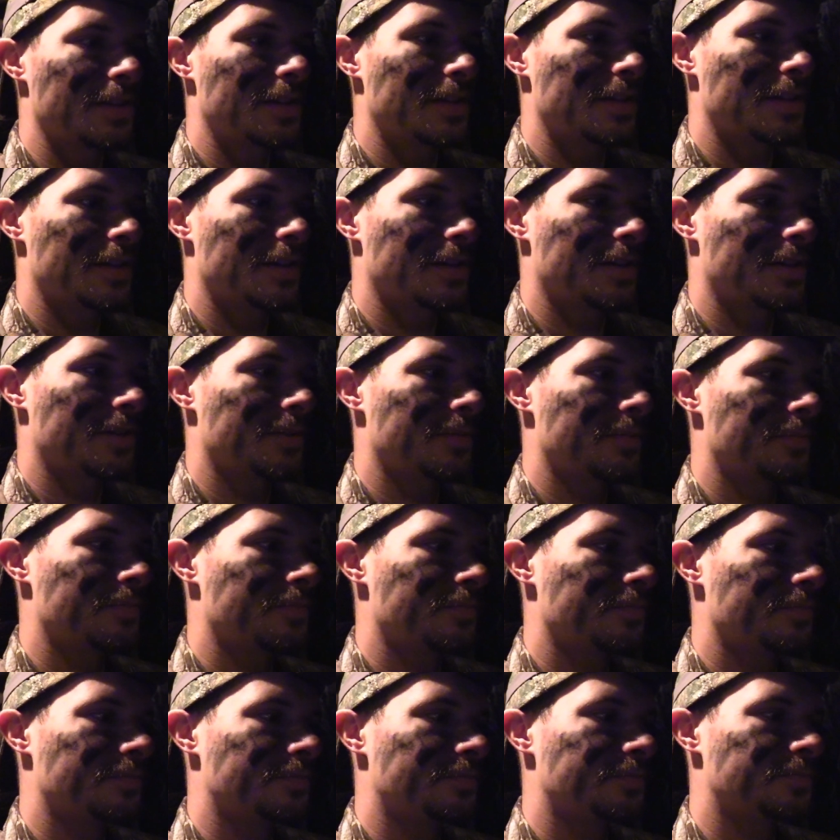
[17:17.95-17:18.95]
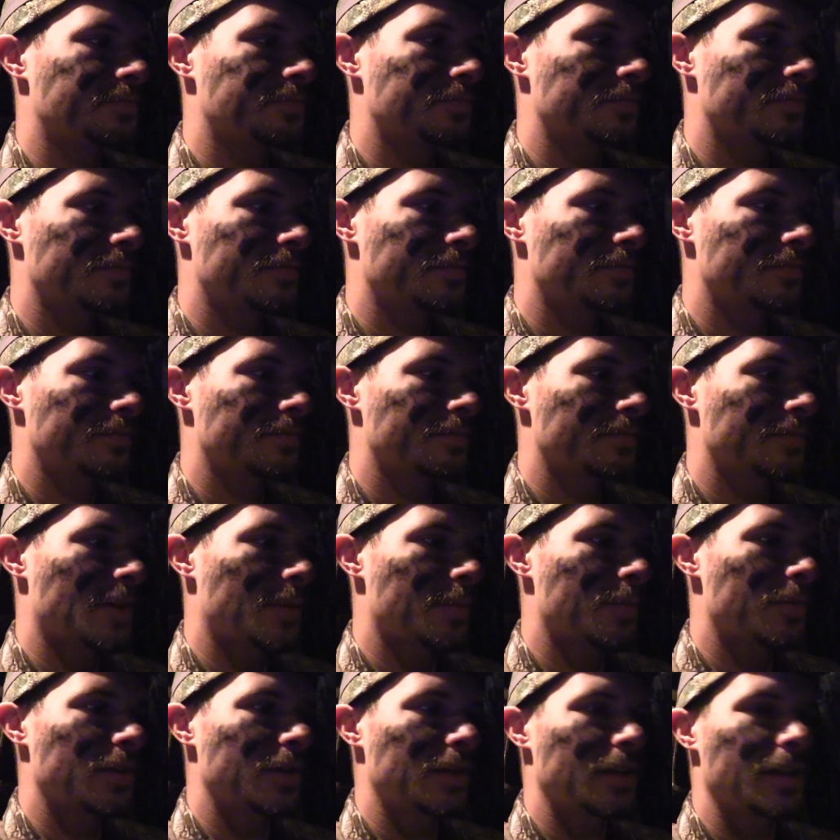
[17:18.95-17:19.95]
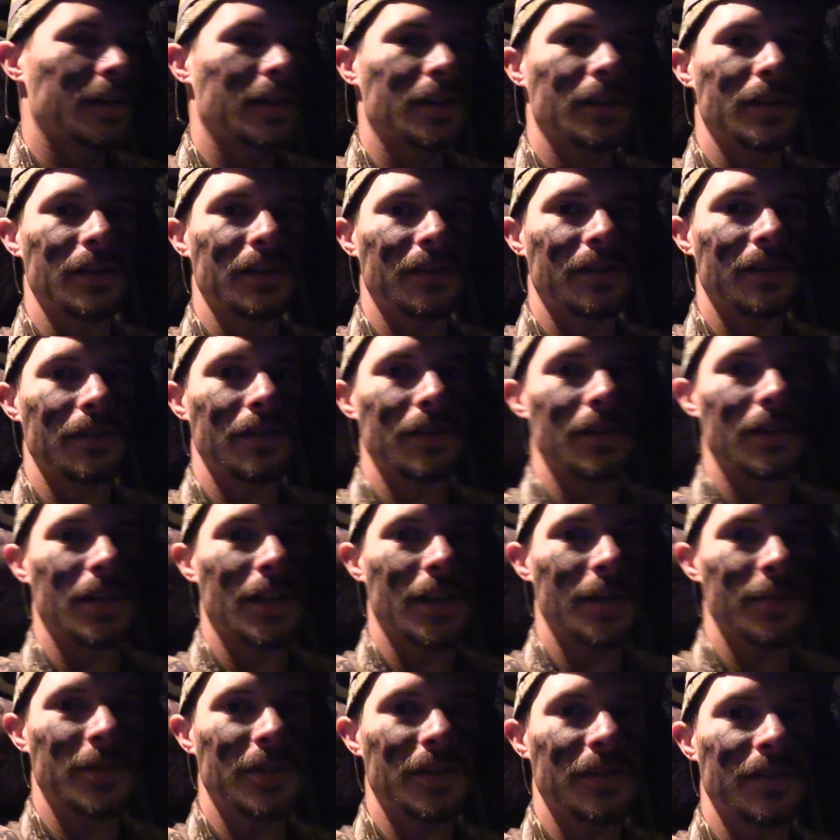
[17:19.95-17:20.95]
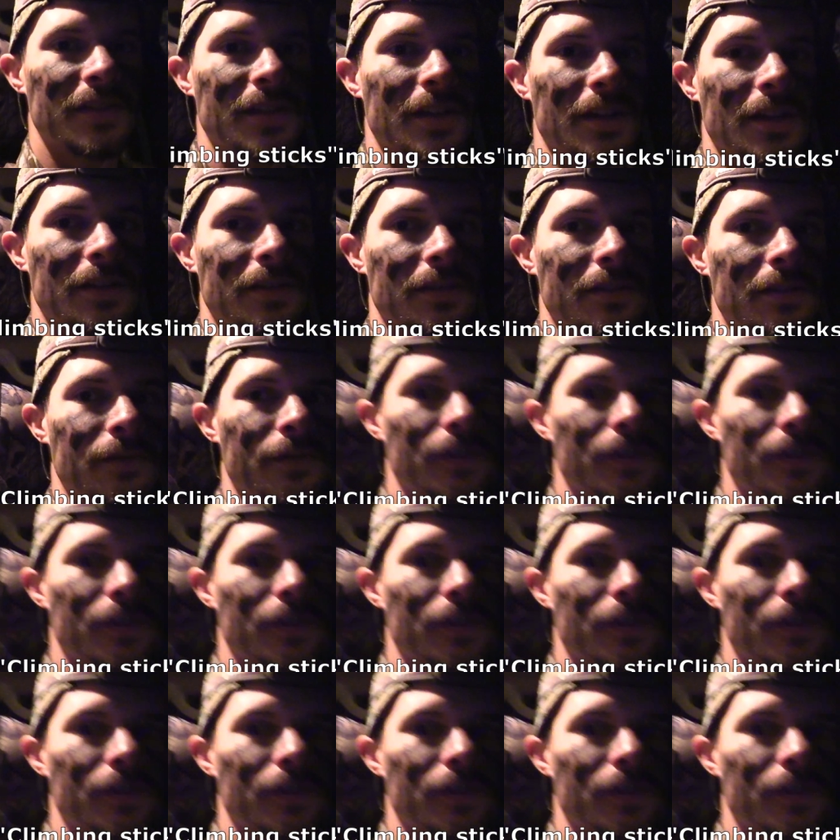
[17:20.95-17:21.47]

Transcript: I'm really liking these climbing stands.